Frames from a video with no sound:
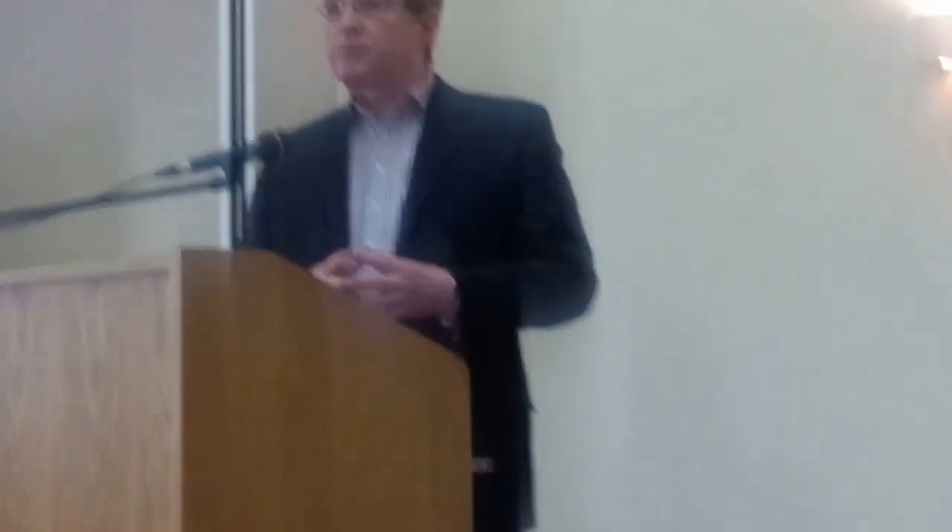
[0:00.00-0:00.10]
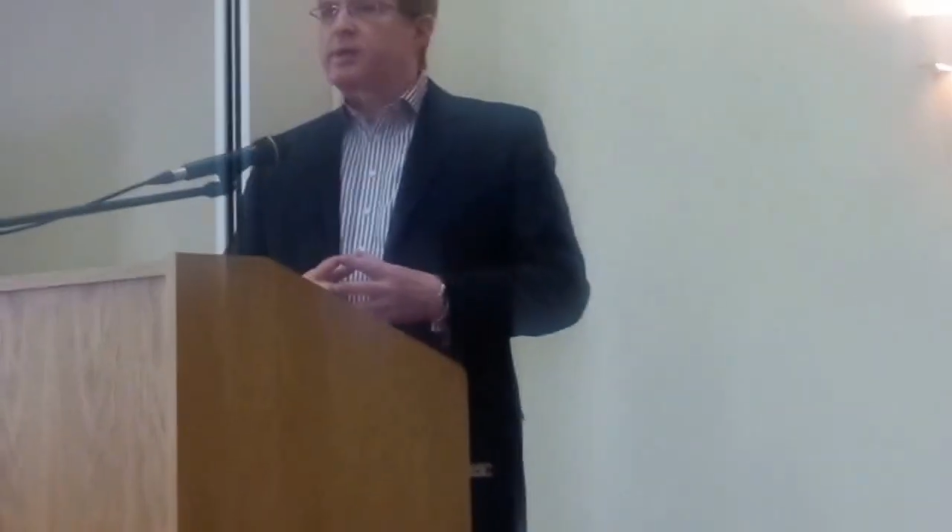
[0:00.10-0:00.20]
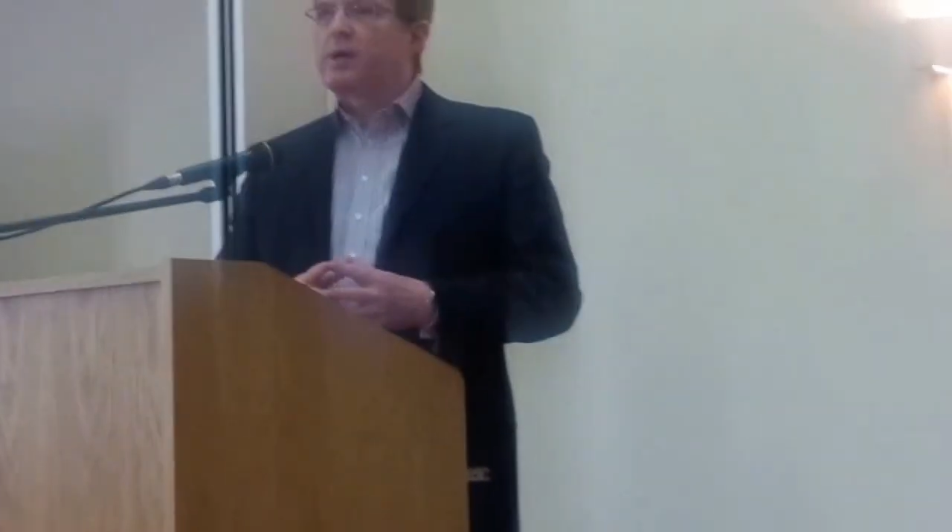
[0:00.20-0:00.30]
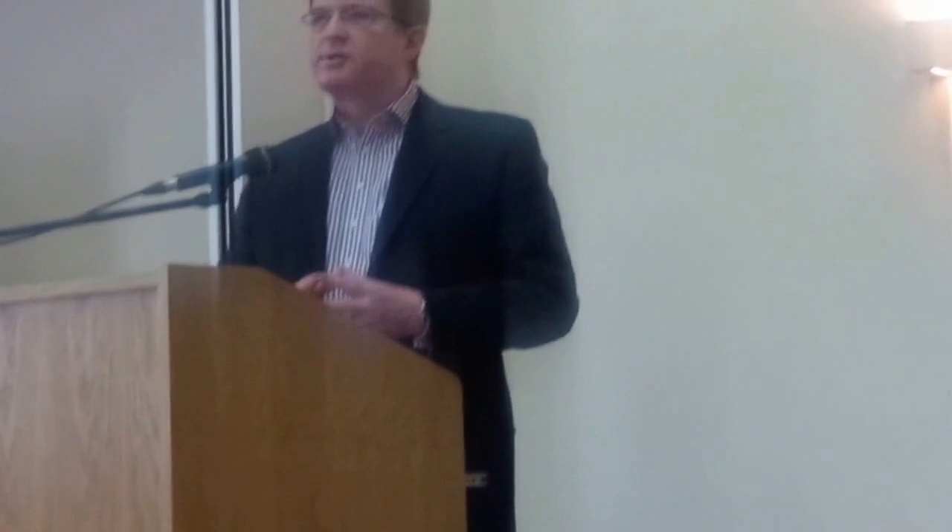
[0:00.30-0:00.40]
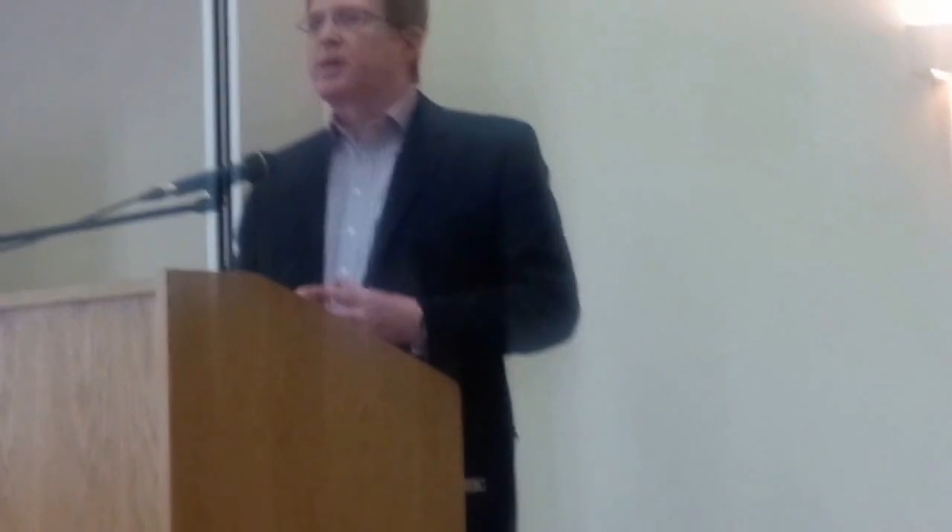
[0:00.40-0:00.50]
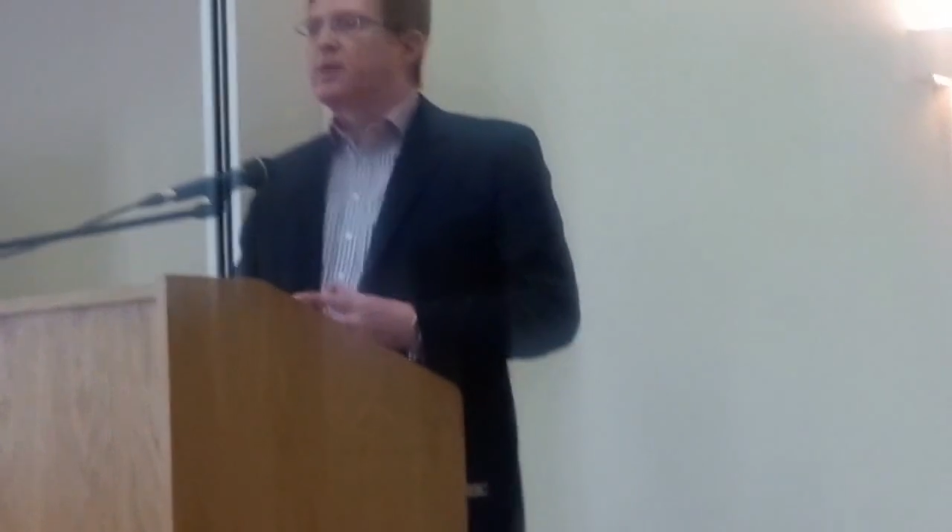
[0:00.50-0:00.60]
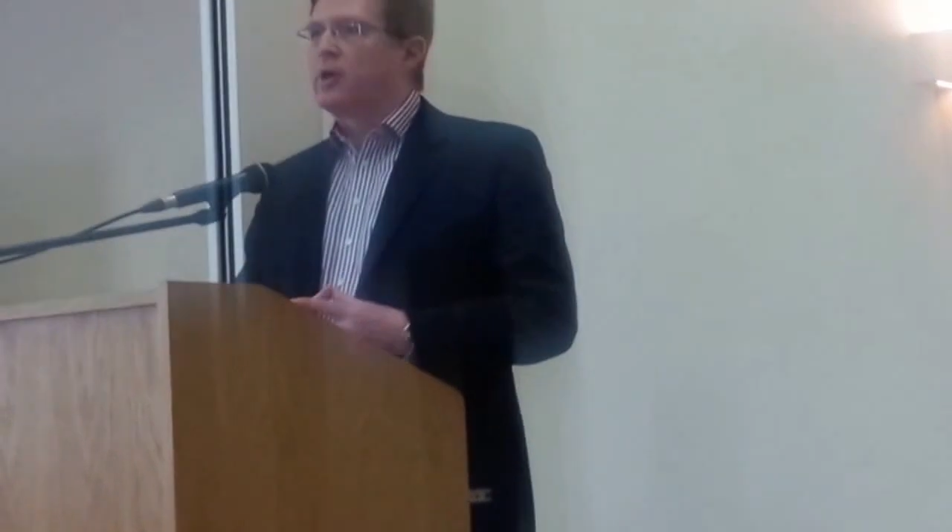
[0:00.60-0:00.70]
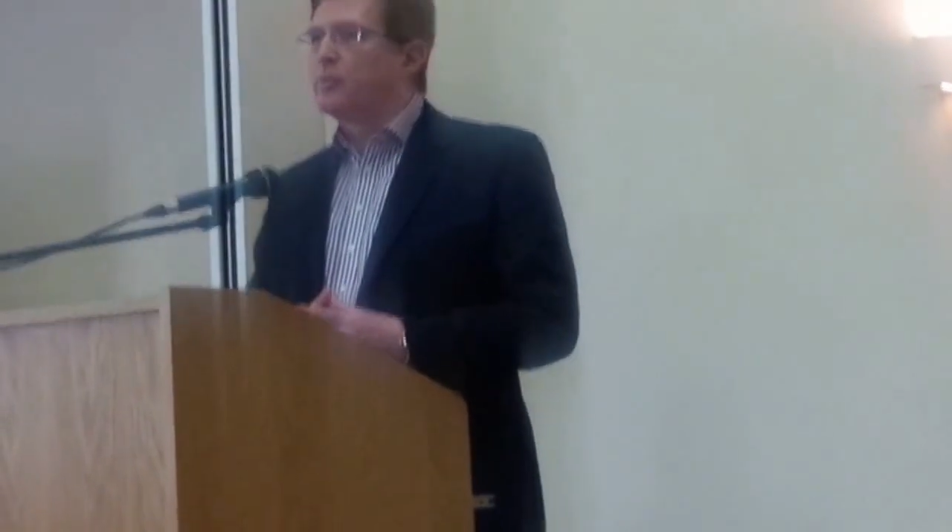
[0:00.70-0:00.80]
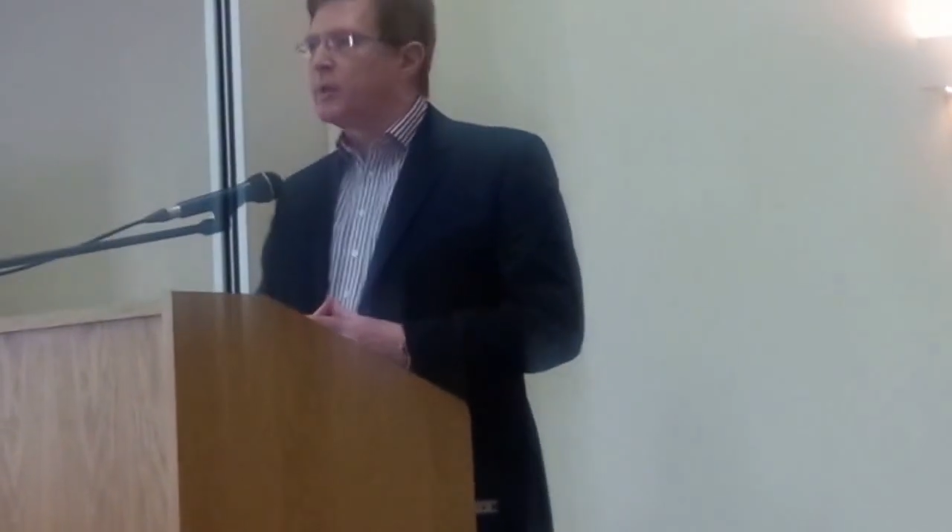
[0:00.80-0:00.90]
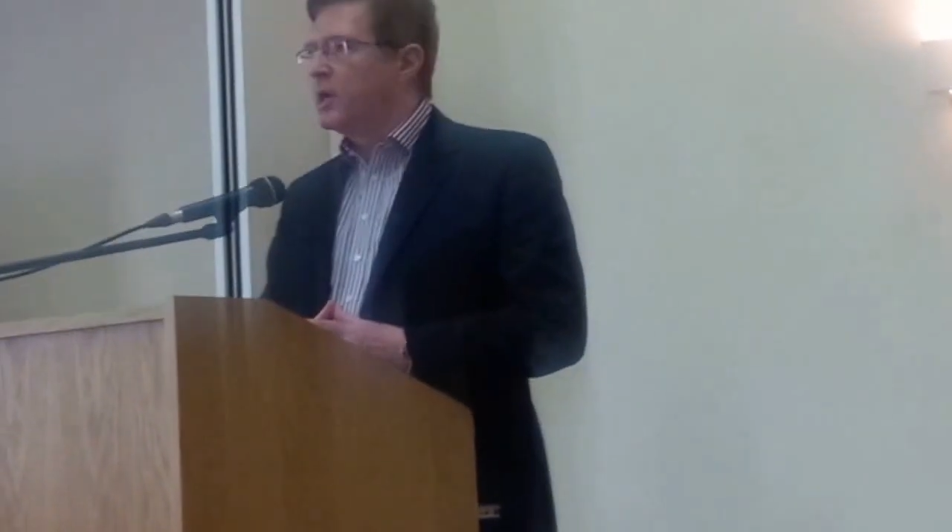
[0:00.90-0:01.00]
to negotiate on
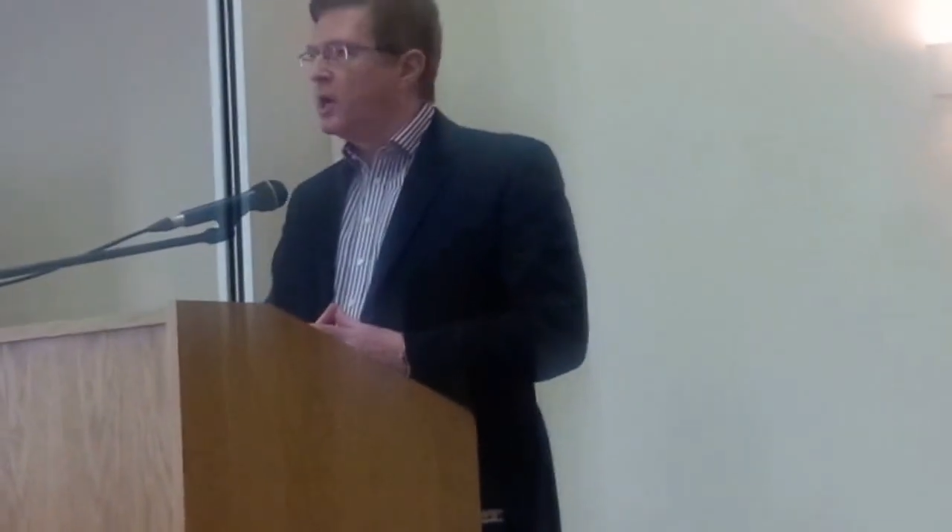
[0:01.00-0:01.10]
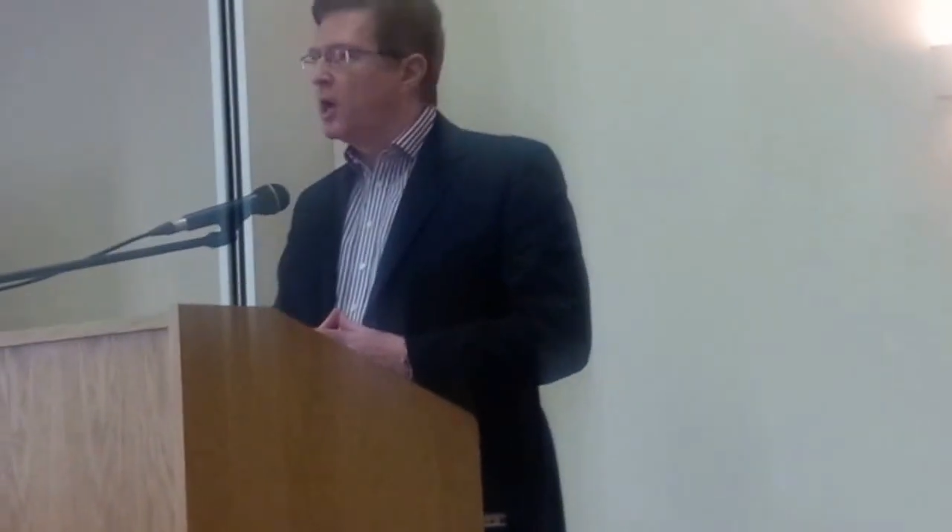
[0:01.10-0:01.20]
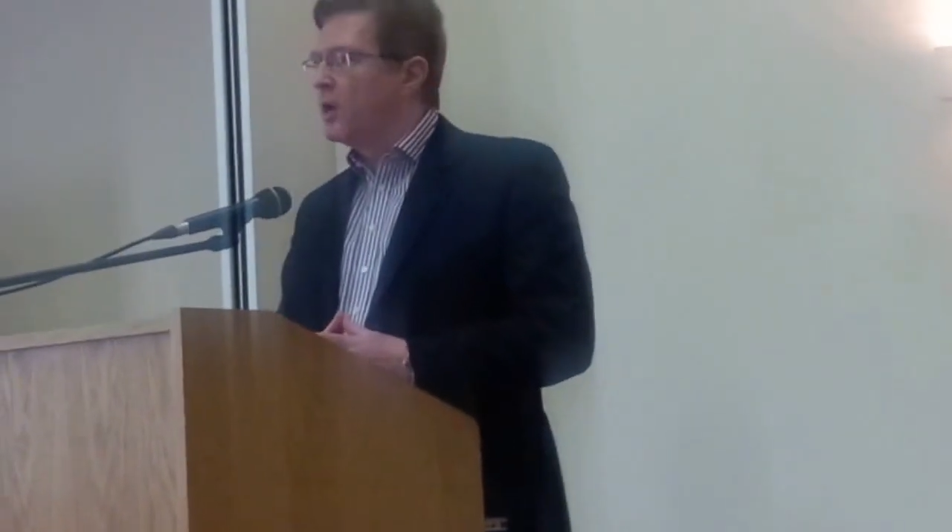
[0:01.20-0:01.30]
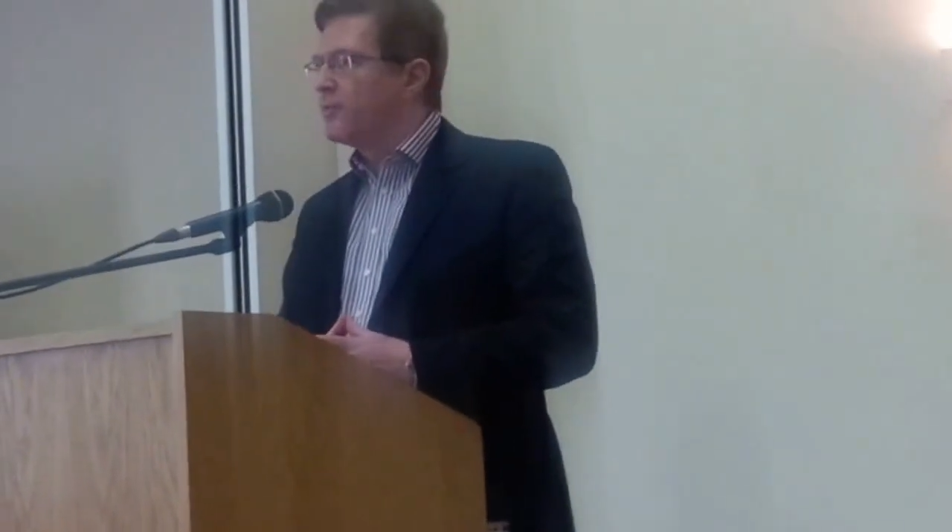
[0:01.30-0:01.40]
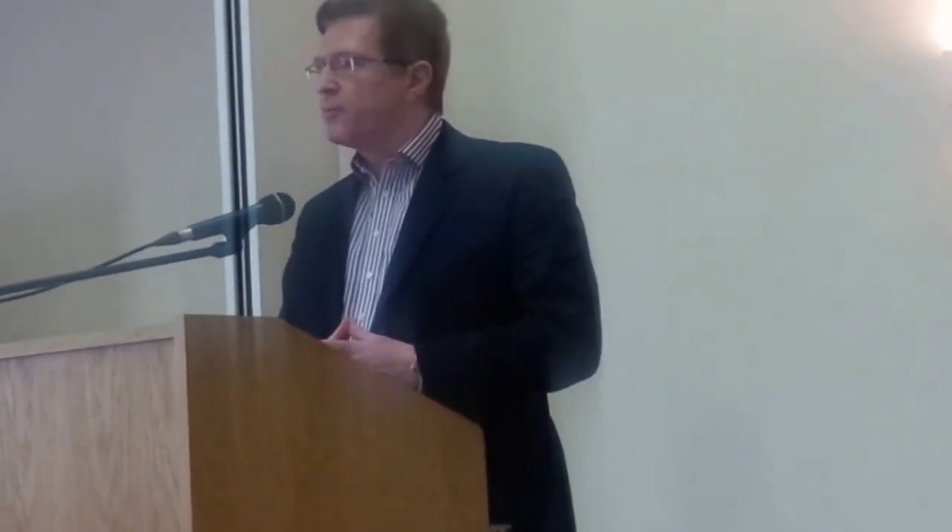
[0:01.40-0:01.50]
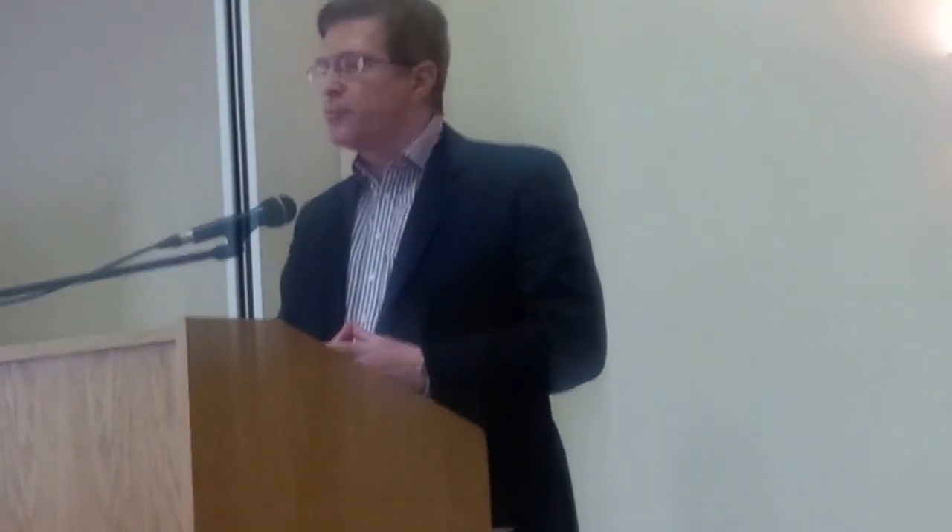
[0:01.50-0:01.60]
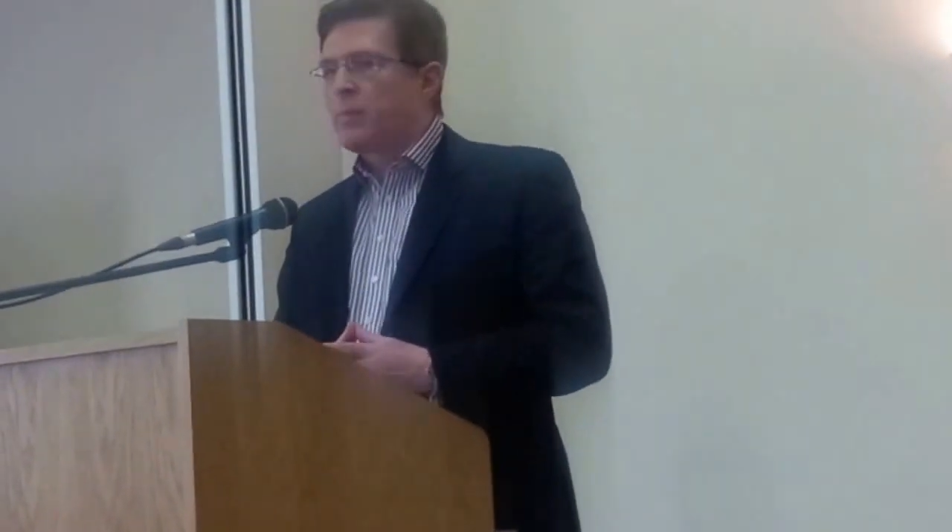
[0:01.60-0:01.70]
our behalf